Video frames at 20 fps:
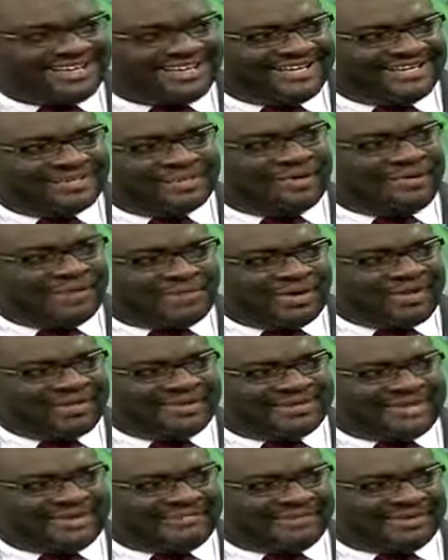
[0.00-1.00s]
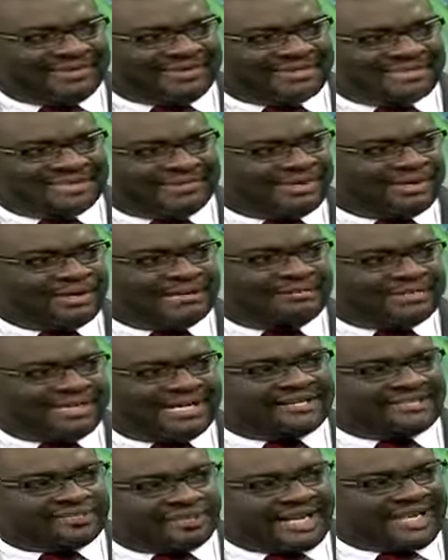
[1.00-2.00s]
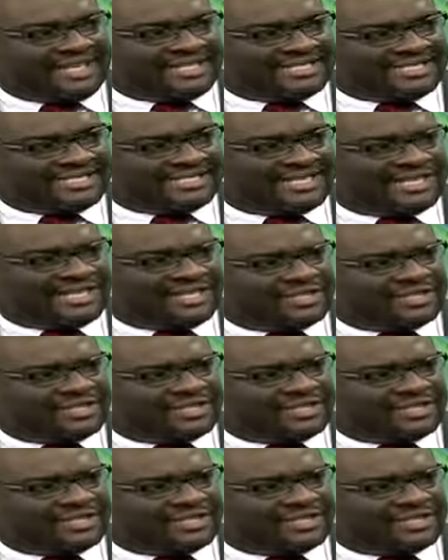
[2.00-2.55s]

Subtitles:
You don't want them because they become dead weights.